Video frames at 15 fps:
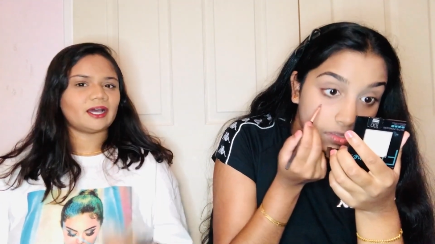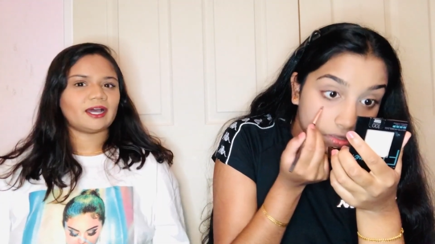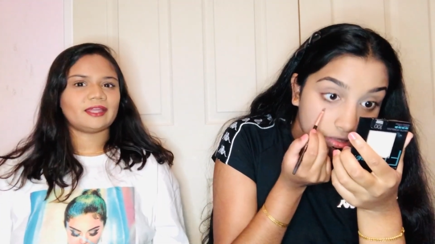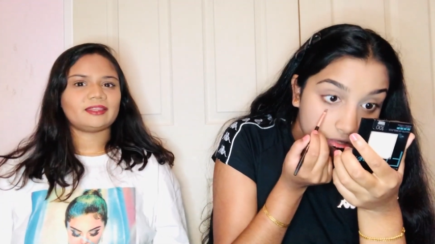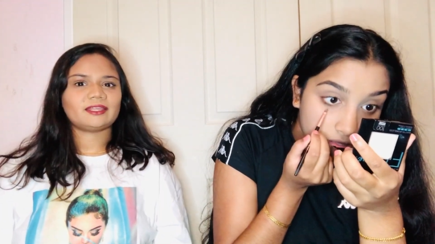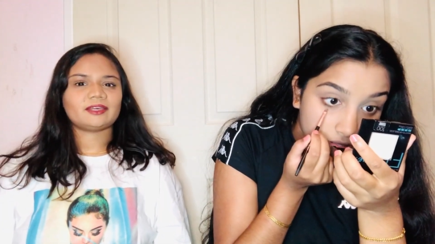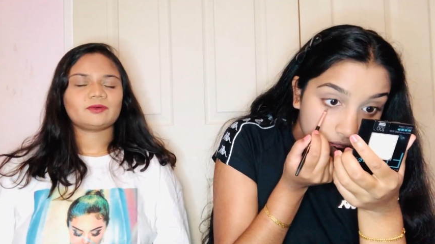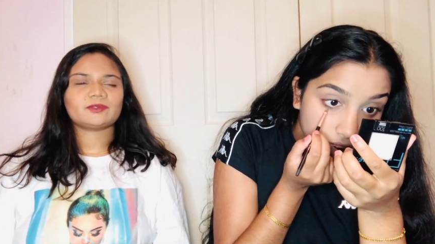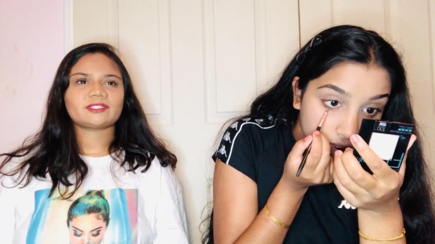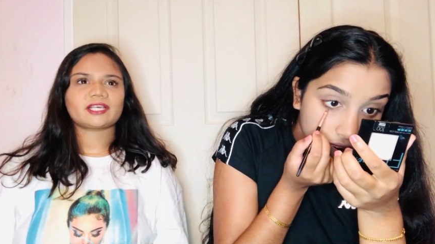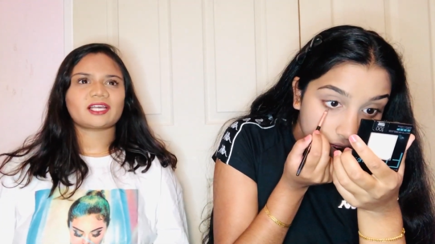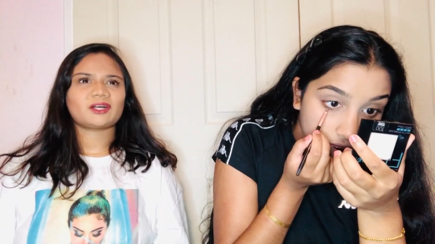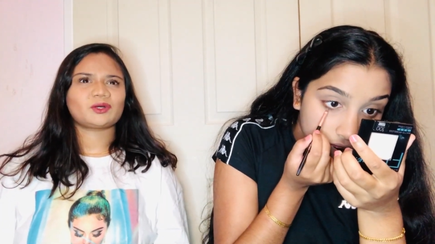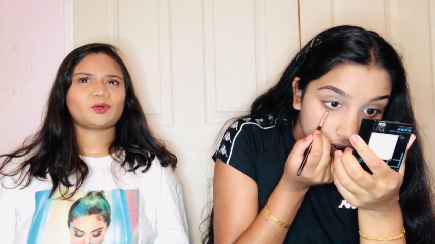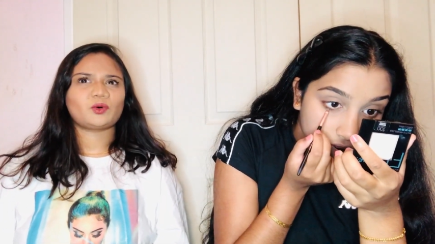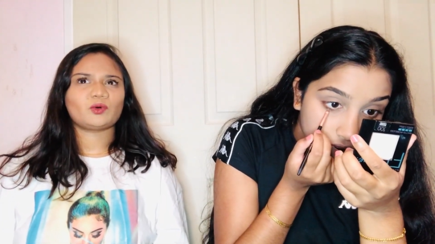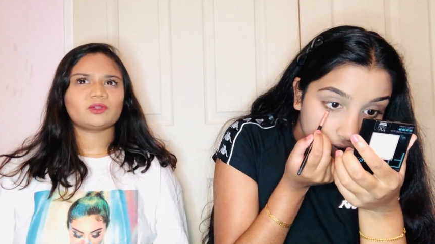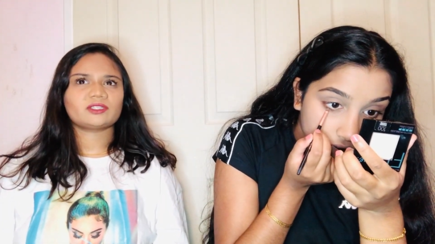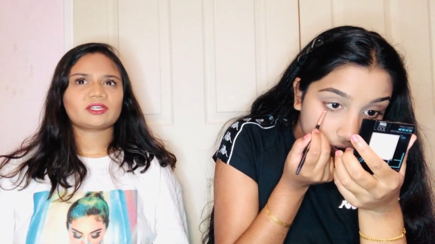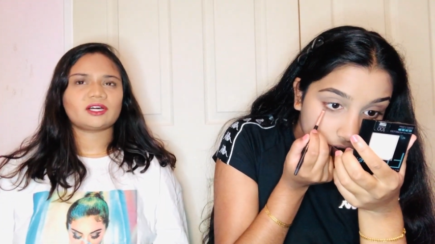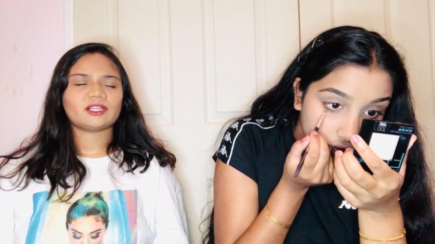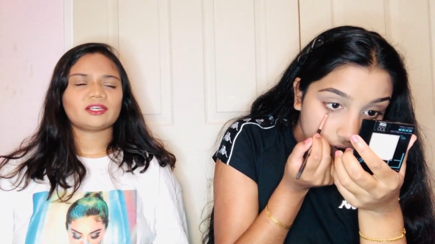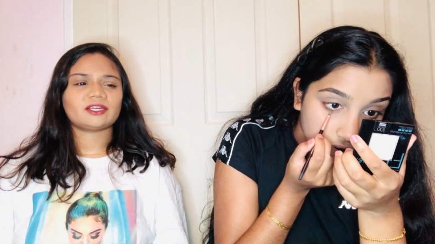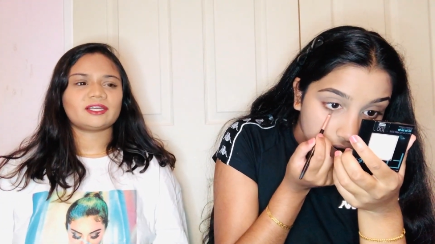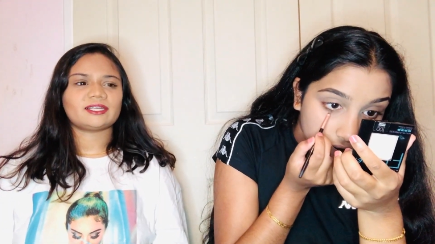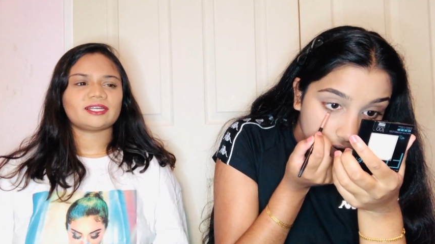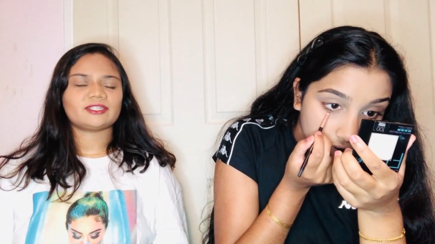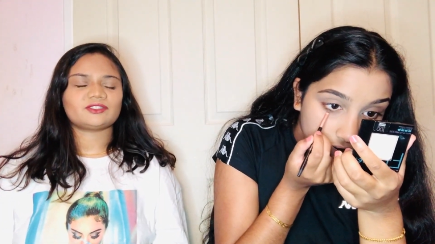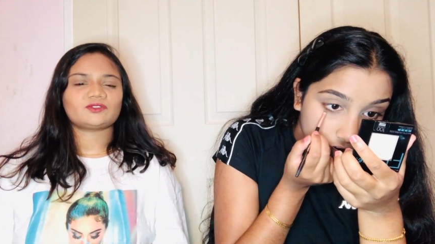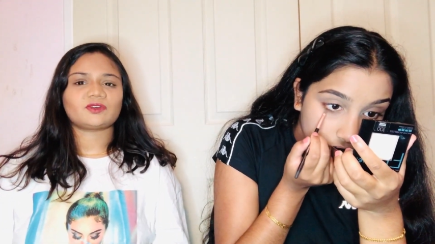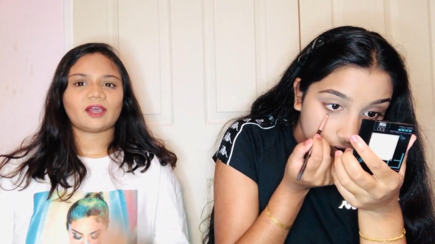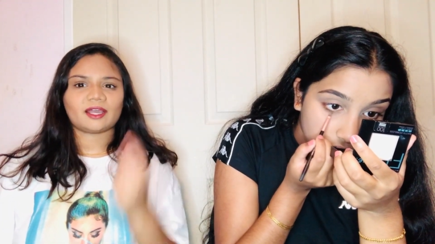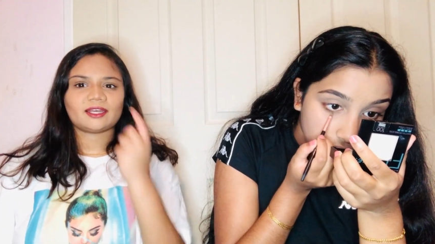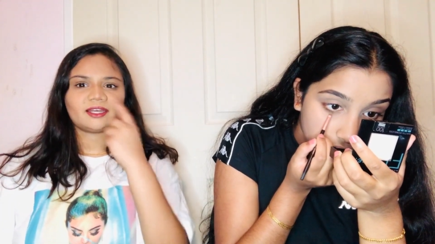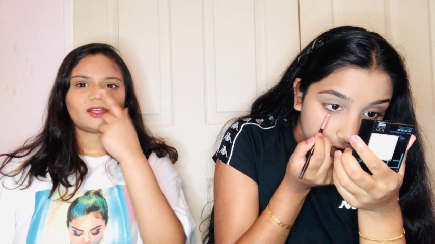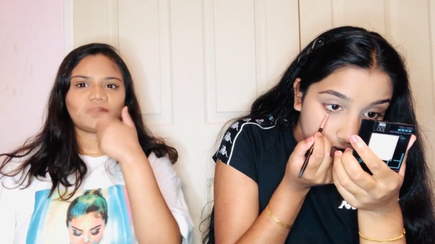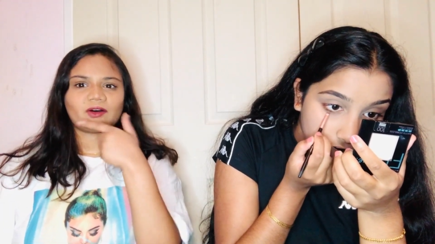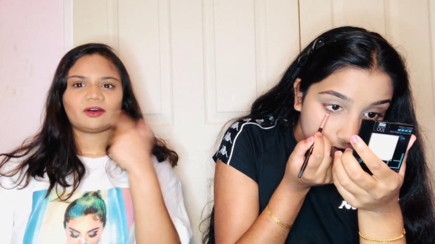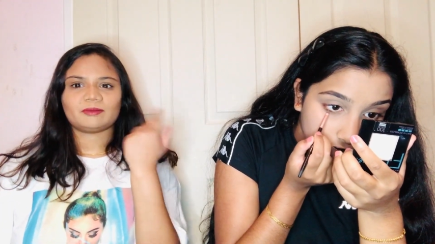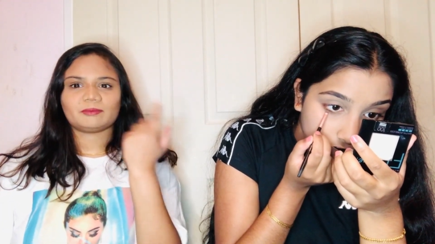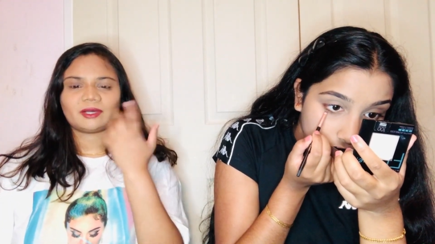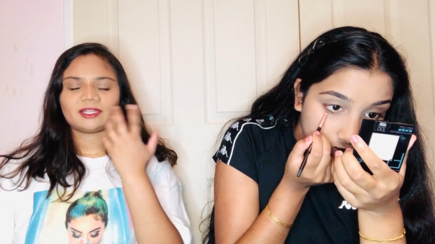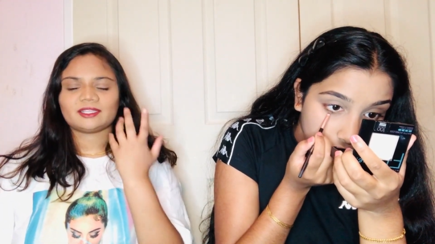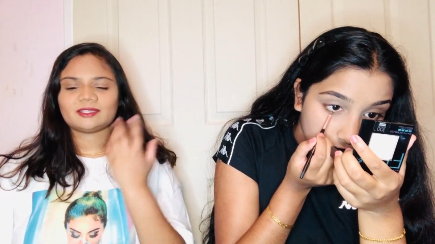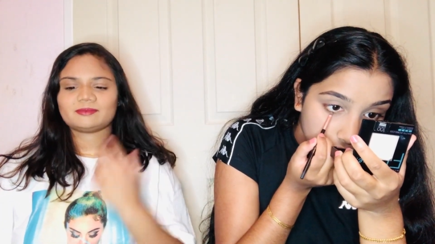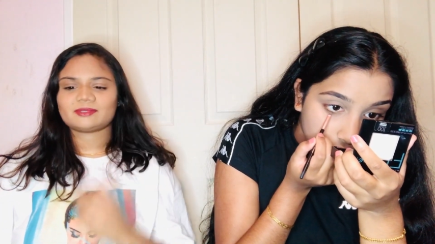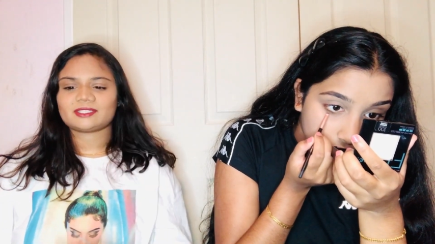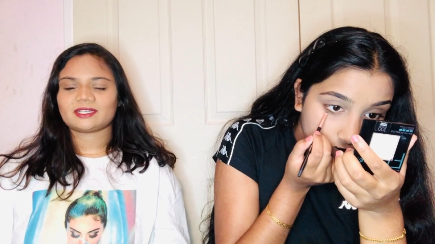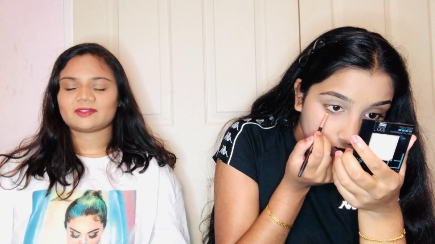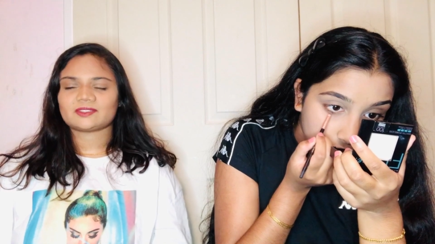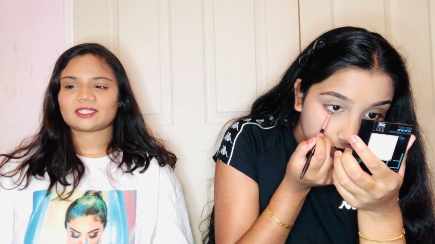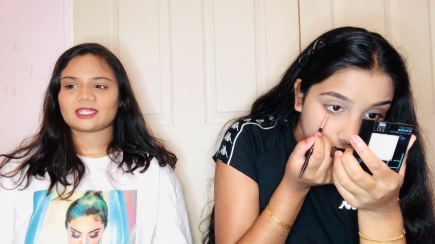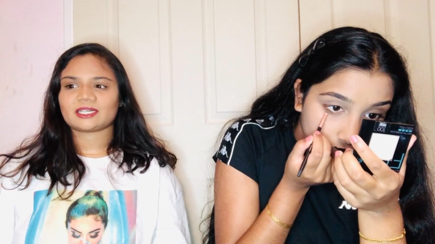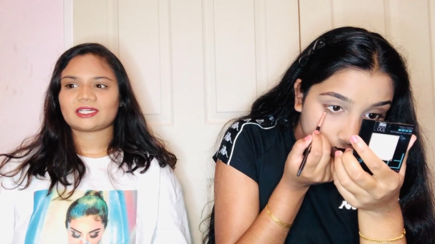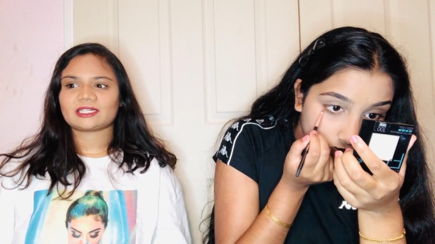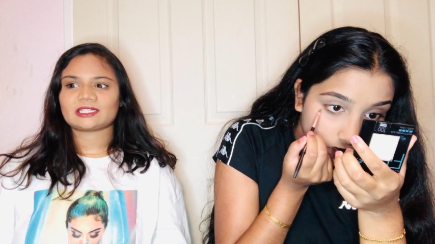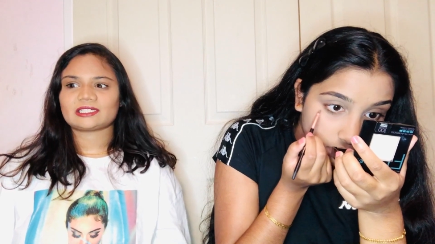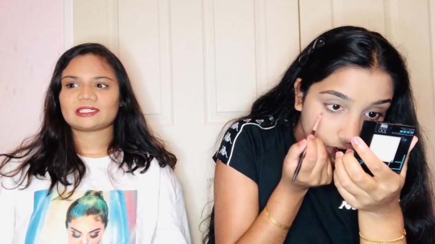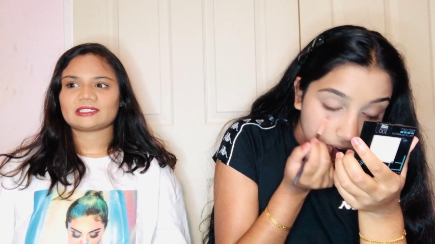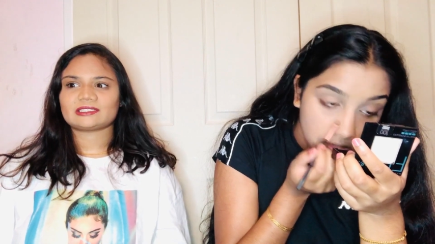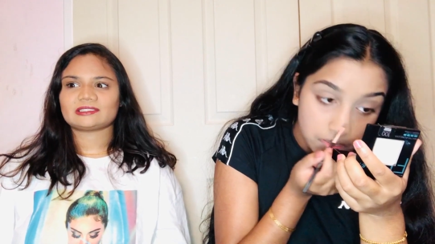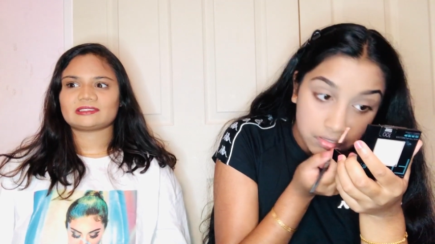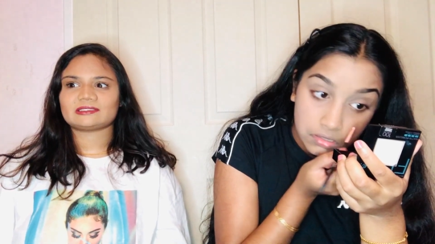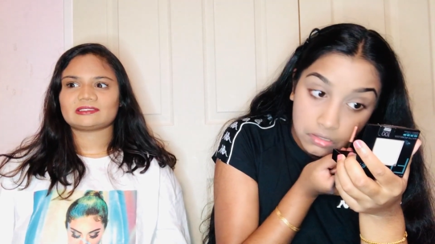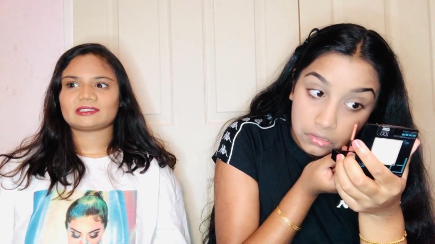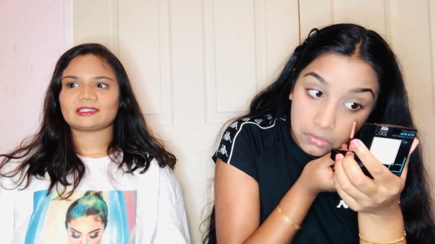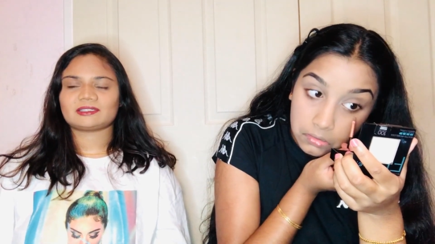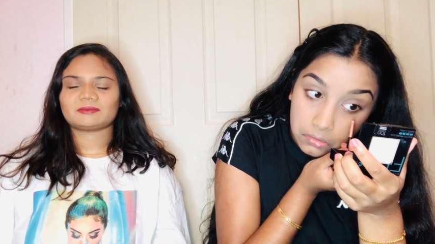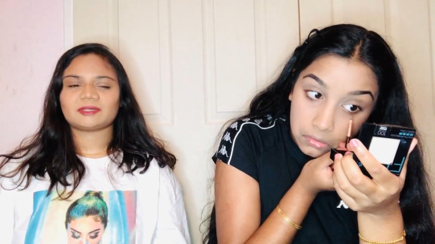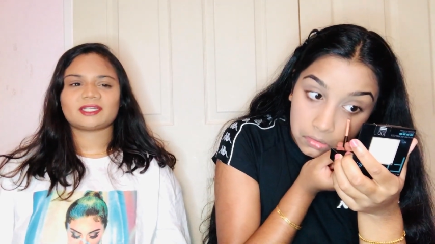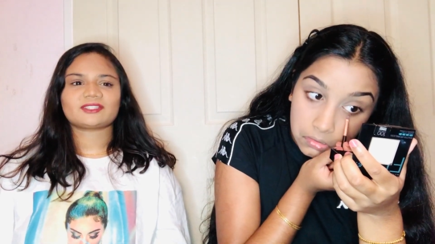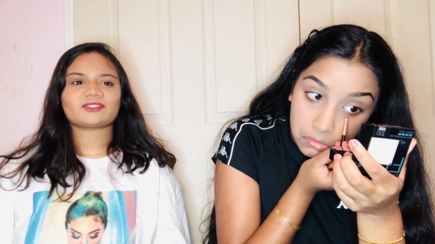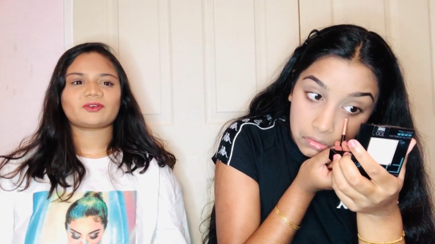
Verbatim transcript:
Speaker 1: I think it was like a gold color, and I tried it on my lips, and I was like, uh, not the best.